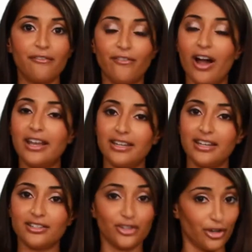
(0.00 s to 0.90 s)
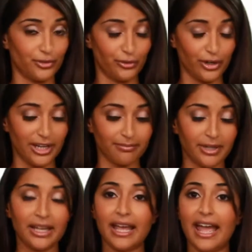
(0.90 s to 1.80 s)
find it, search for it,
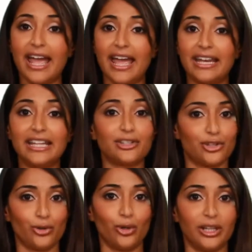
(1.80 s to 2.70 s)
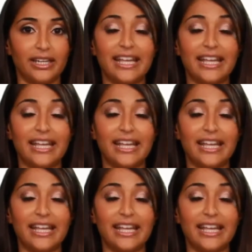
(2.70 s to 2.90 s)
and install it.